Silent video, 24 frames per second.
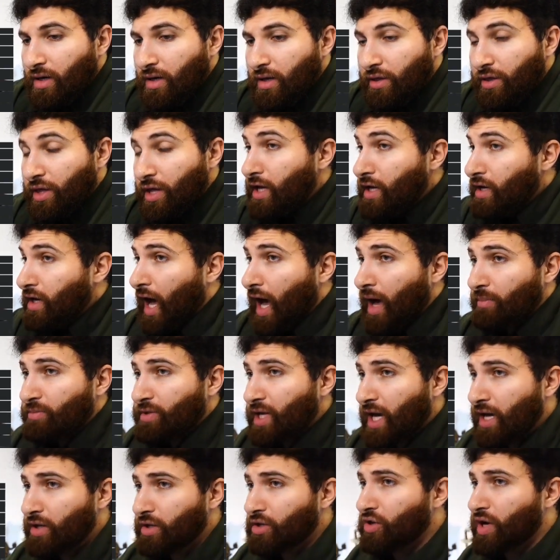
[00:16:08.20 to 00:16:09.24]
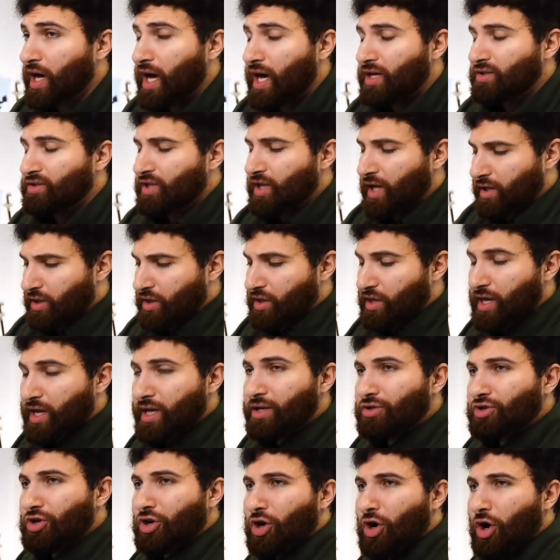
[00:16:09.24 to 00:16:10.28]
I'm telling you guys that
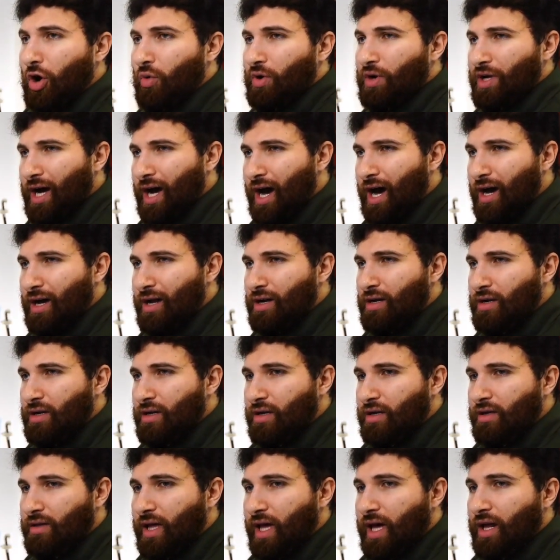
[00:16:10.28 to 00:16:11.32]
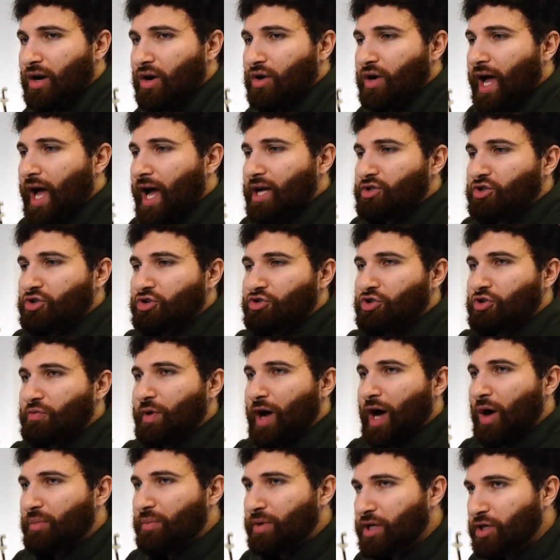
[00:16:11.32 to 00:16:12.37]
things are going on that are not just
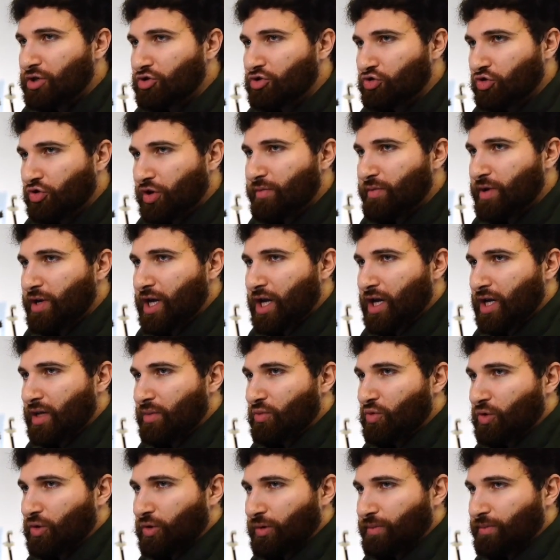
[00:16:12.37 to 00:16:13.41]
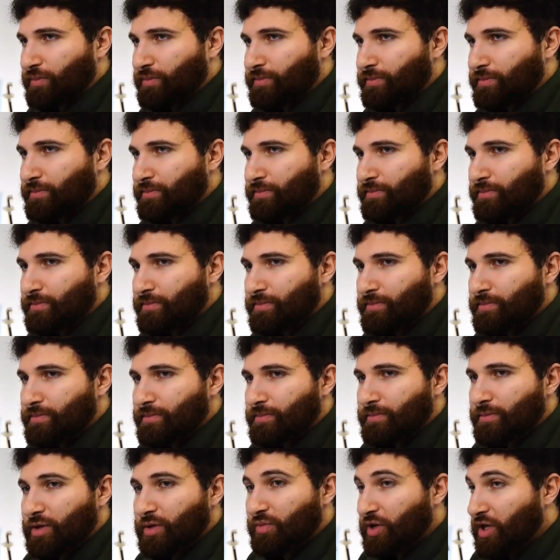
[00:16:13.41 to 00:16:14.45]
about me streaming anymore.
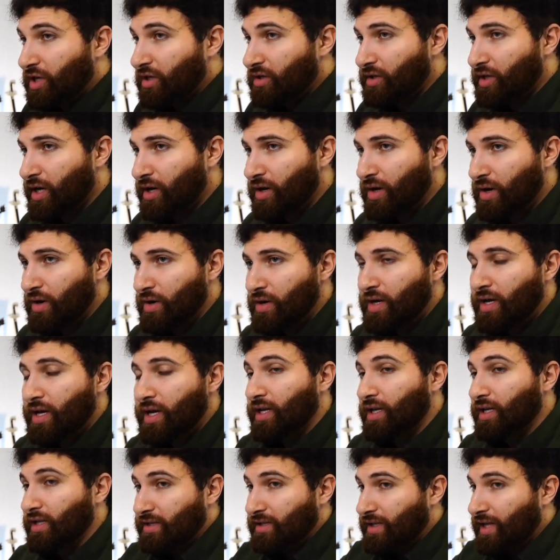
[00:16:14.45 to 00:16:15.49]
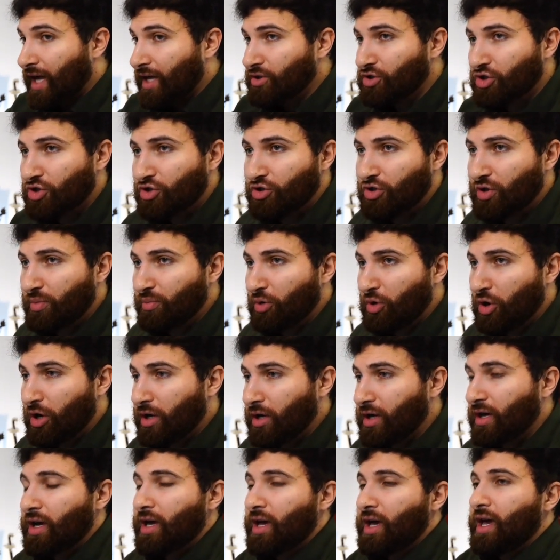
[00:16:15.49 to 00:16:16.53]
To be clear. And it's not just the
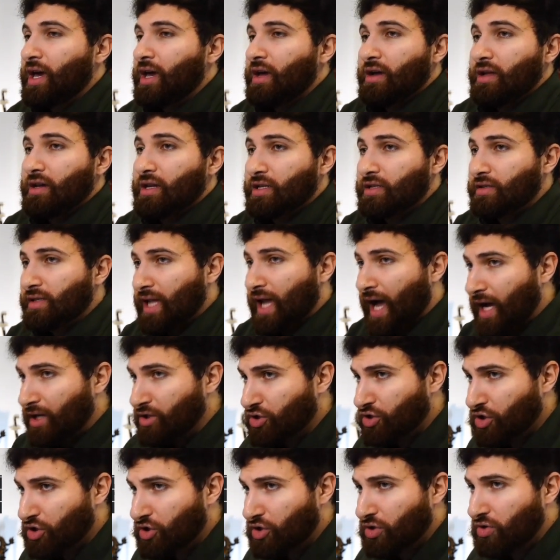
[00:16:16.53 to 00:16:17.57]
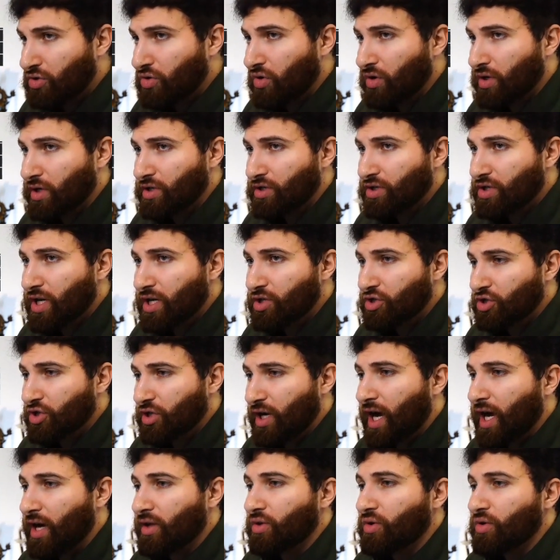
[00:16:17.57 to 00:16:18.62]
book, and it's not just the organization
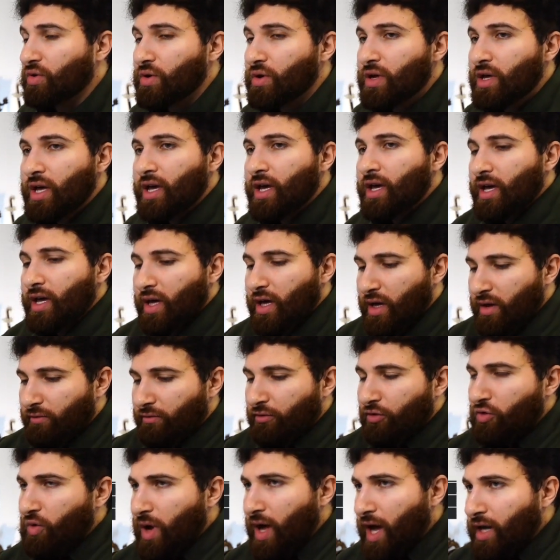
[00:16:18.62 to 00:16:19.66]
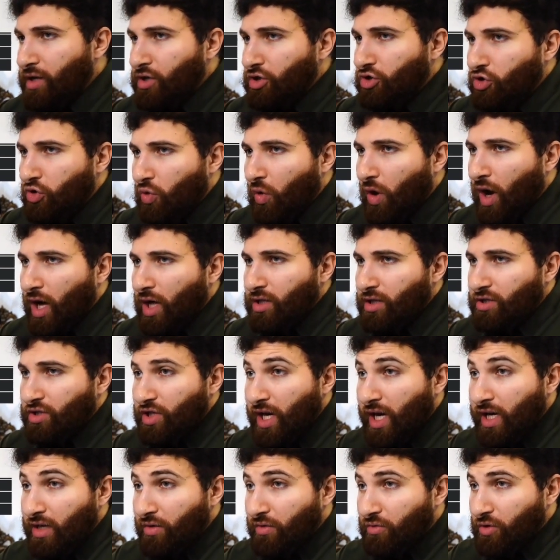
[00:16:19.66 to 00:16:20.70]
either. Infrared is
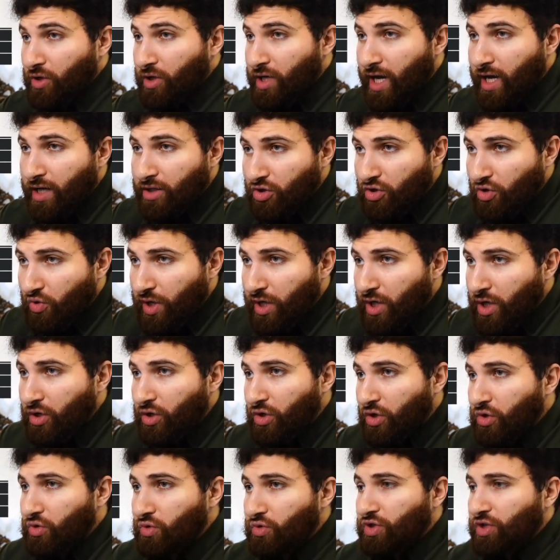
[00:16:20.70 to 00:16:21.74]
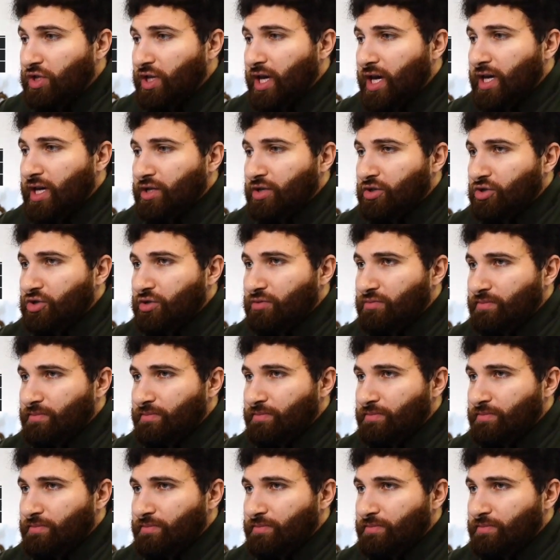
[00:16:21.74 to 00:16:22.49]
qualitatively entering a new stage.